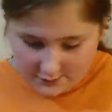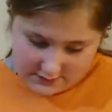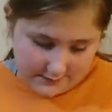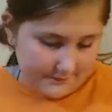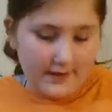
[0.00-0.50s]
or
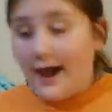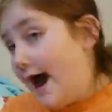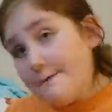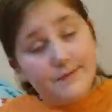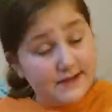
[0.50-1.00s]
something
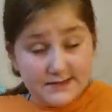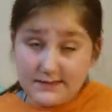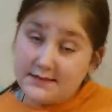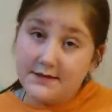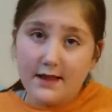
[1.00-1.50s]

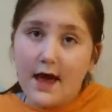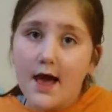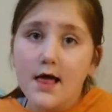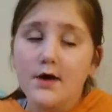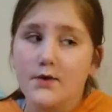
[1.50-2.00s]
happens to
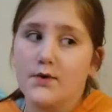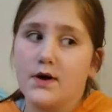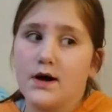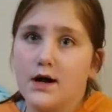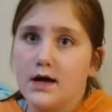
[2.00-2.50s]
that,
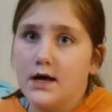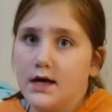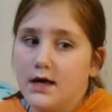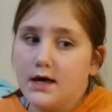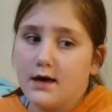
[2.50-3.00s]
or
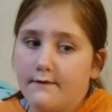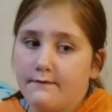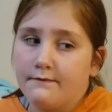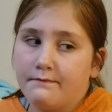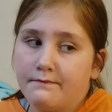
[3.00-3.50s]
if
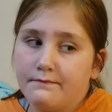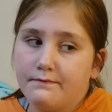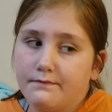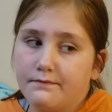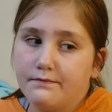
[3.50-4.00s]

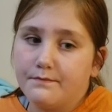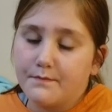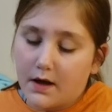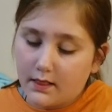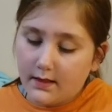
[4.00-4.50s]

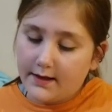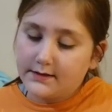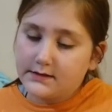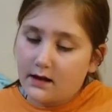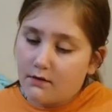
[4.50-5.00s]
my
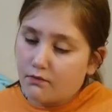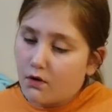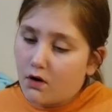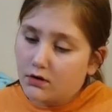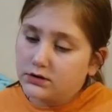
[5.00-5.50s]
legs get
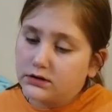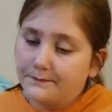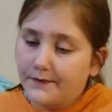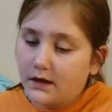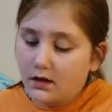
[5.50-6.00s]
raw or
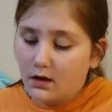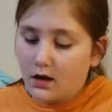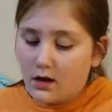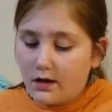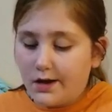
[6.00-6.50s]
something,
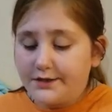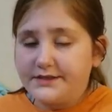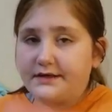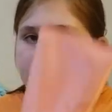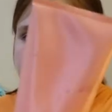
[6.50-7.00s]
I
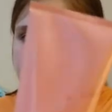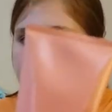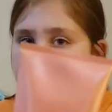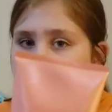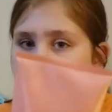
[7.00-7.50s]
just have some
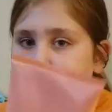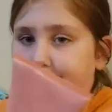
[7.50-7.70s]
lotion.